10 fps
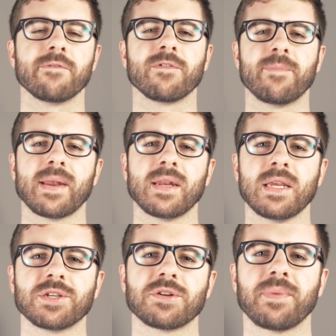For bed
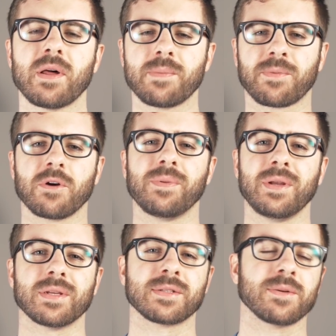adhesion,
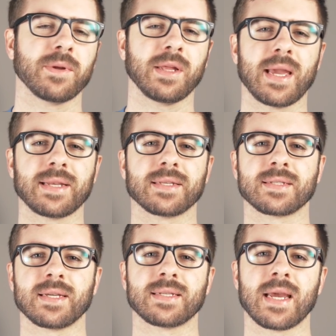polypropylene doesn't really like to
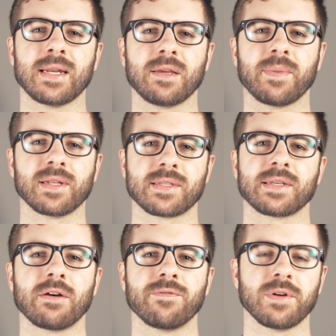stick to anything but
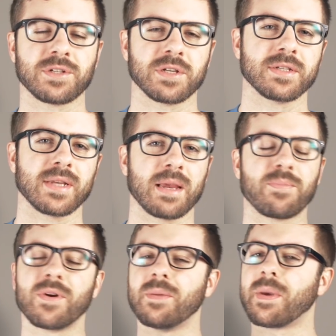itself, which is a
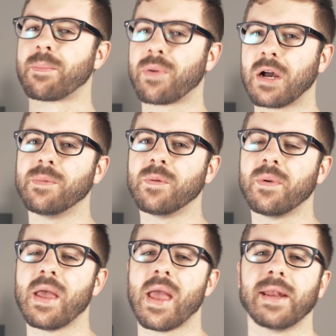pretty big problem,
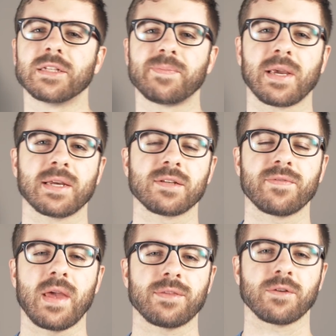and it's because of
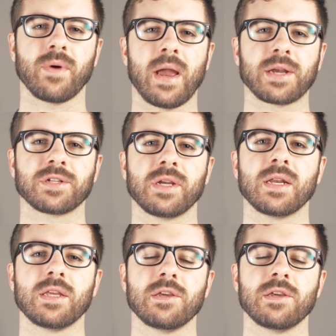that that we're actually going to